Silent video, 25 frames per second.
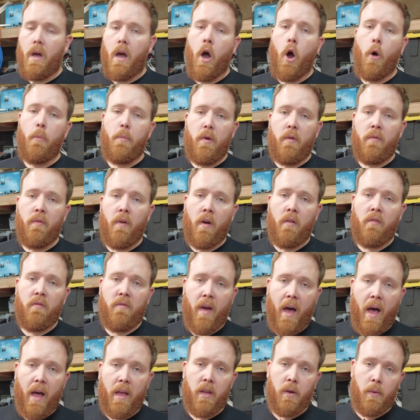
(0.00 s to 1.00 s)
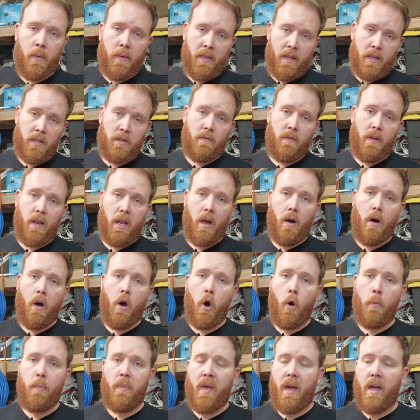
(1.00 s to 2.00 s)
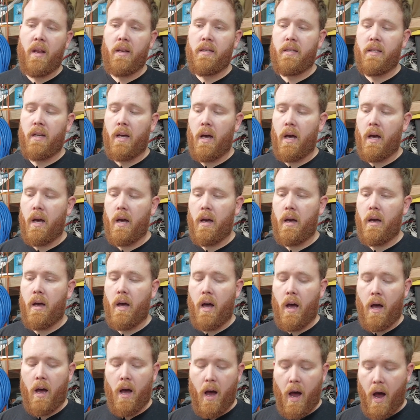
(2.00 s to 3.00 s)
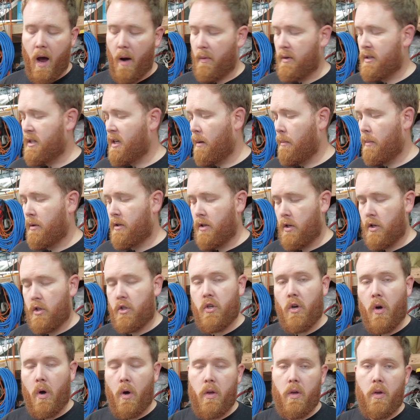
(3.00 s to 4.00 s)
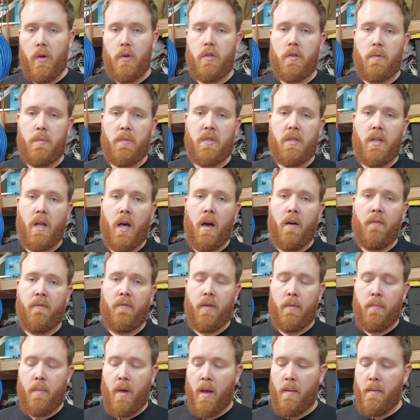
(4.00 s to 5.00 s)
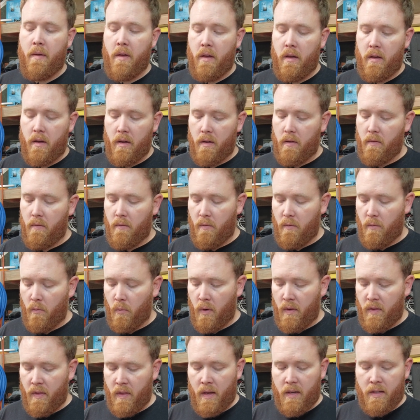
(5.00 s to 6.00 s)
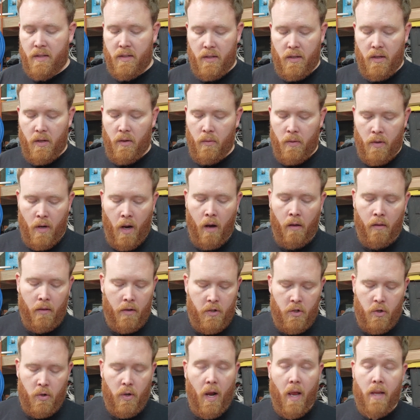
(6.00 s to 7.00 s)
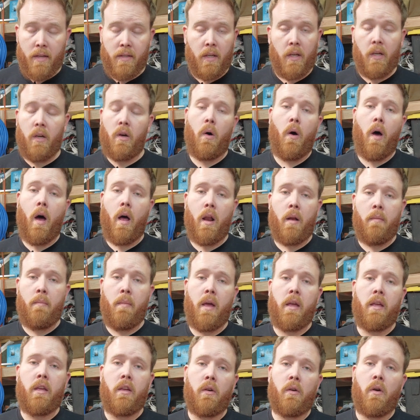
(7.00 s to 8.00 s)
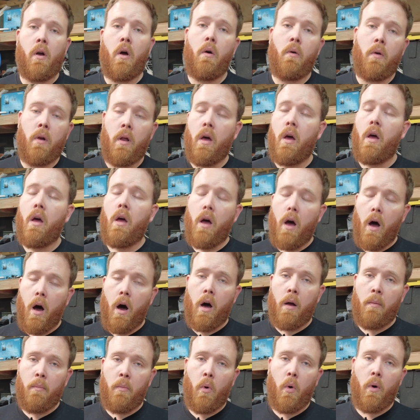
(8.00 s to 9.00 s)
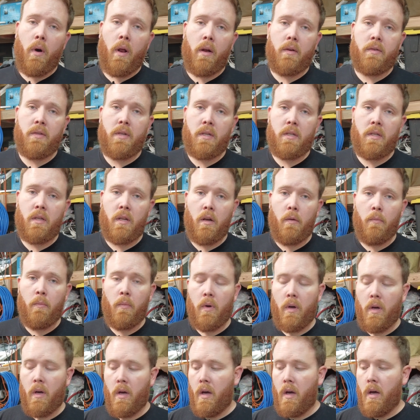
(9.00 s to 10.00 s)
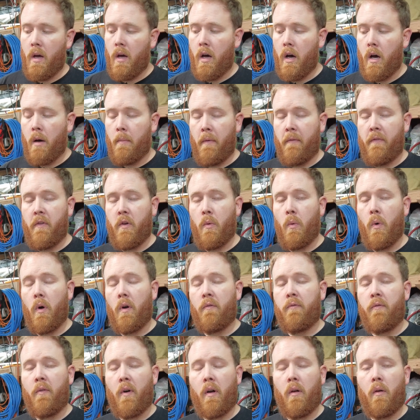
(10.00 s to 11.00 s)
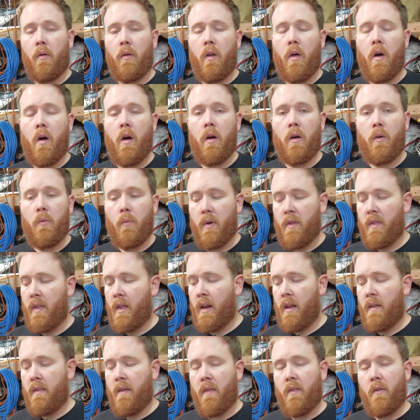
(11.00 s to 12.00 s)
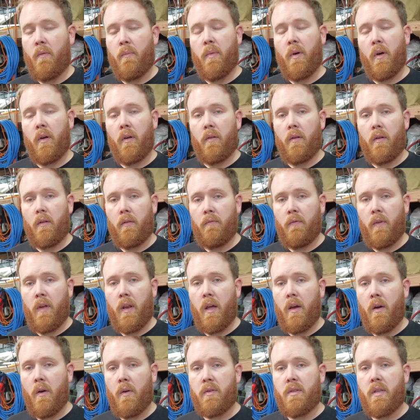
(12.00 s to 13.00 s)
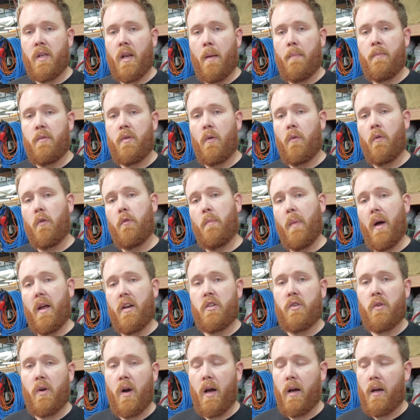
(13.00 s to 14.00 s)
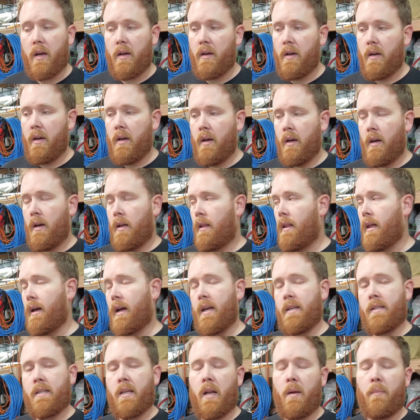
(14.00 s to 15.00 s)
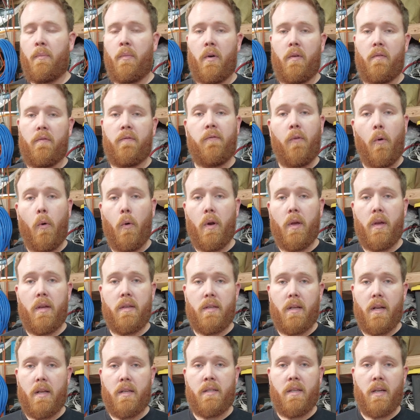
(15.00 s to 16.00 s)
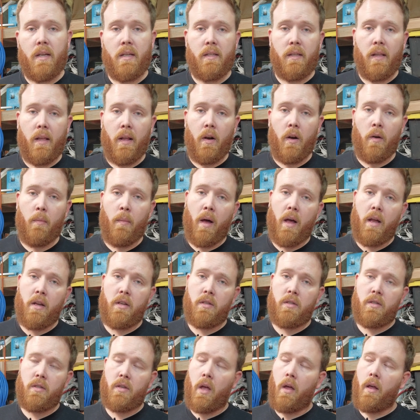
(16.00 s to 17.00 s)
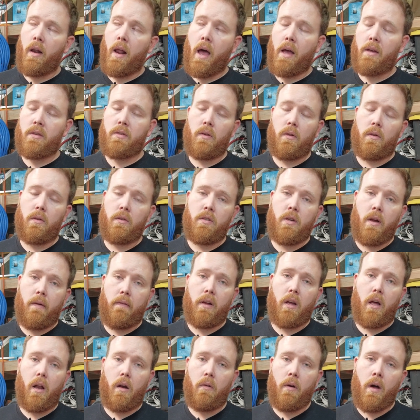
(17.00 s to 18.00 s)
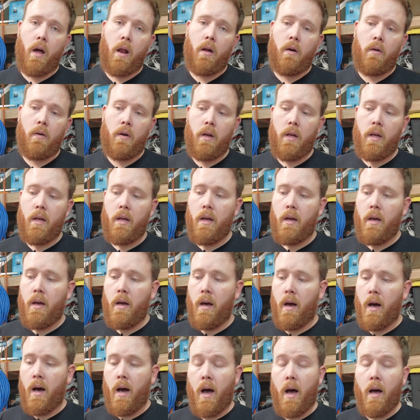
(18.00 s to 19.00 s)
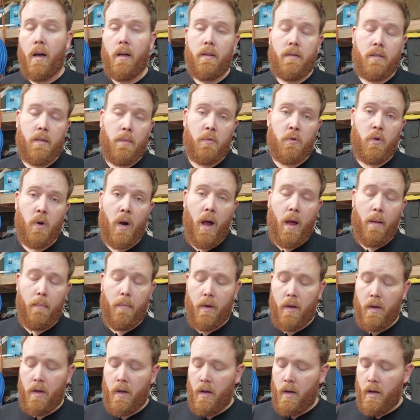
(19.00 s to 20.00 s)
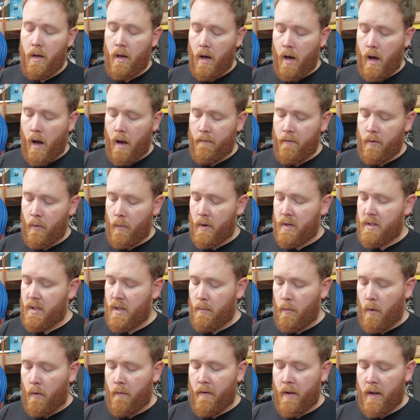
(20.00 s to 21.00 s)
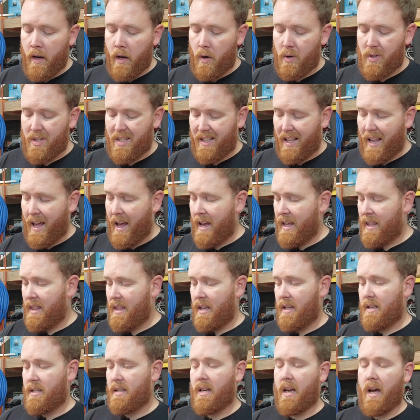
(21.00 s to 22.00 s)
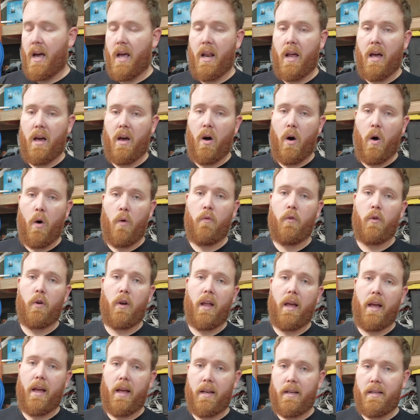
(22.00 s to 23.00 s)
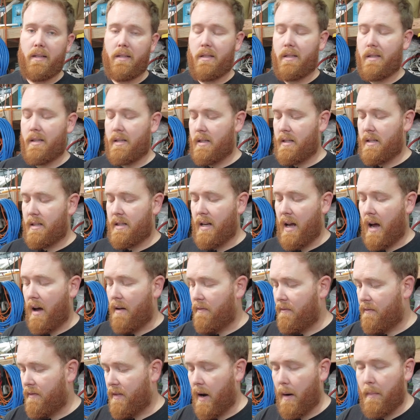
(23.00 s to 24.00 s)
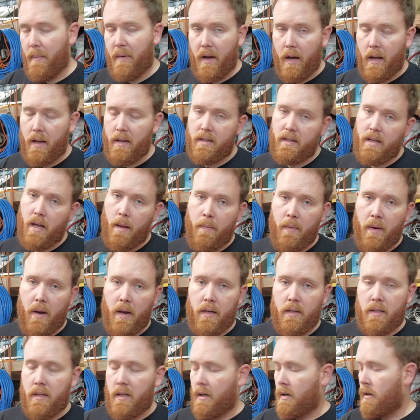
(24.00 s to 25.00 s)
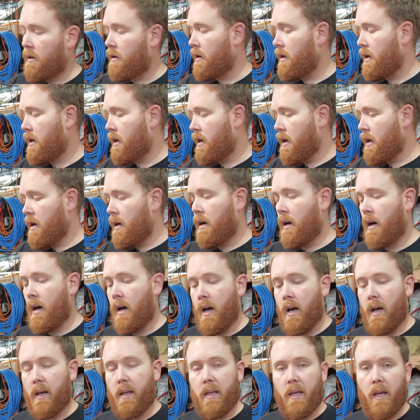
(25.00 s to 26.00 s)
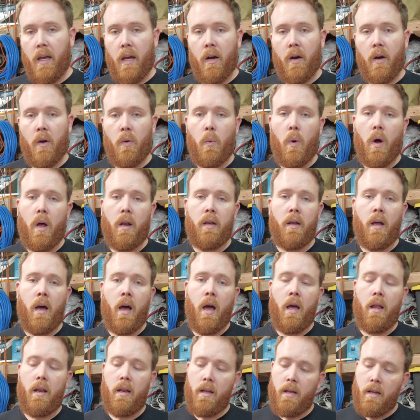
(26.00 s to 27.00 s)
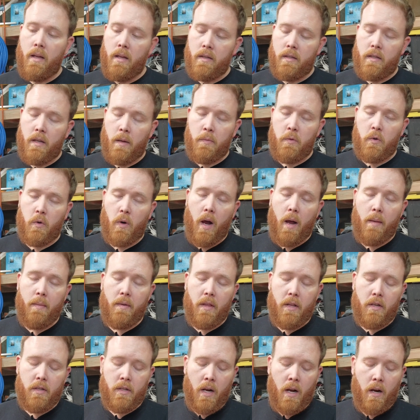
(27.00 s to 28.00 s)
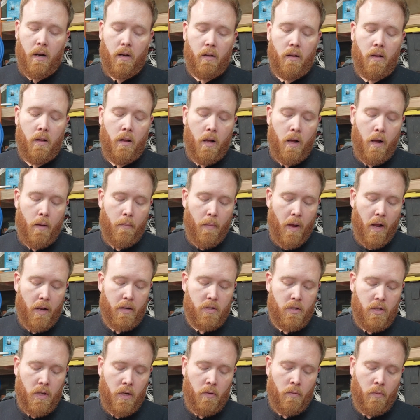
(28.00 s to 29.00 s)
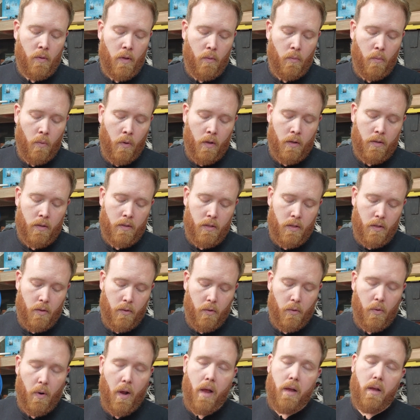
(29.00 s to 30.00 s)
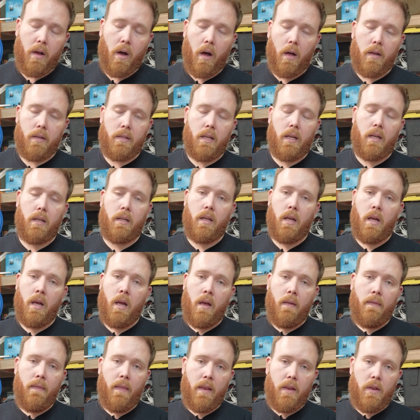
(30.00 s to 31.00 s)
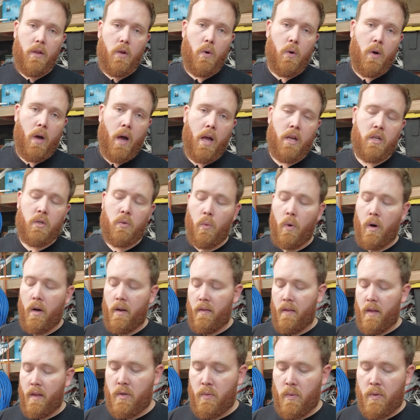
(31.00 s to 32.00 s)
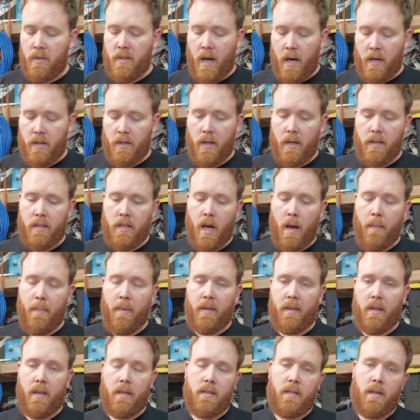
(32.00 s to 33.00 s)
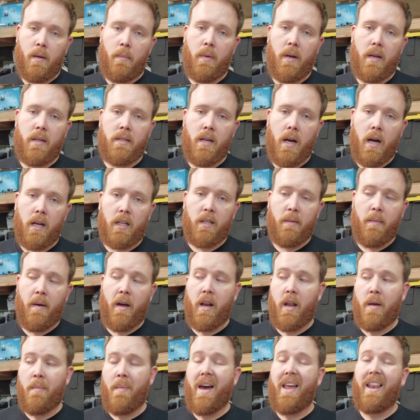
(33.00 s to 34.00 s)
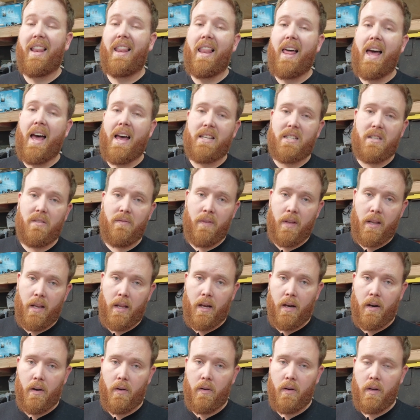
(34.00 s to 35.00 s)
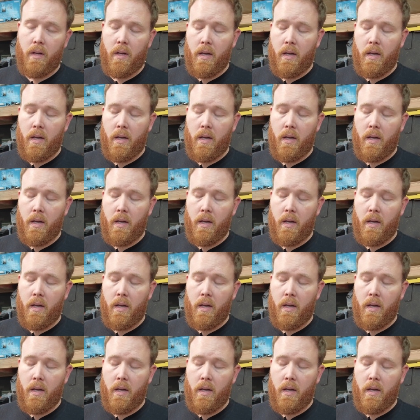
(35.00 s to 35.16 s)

I hope you found value in this video. I hope that uh, I was able to show you some stuff, and maybe with this new knowledge, you guys can go out and make your own onboard air system. Um, if you want to follow along with any of the other build videos that I'm doing with my truck, like I said, I'm putting forties and a six liter in my solid axle Chevy Colorado. Uh, subscribe. Uh, if you want to see more videos like this kind of overland stuff that I'm kind of stepping into, uh, gear and whatnot, subscribe to the channel. Um, I genuinely want to create content that you guys want. was actually a topic that somebody talked about in my last video.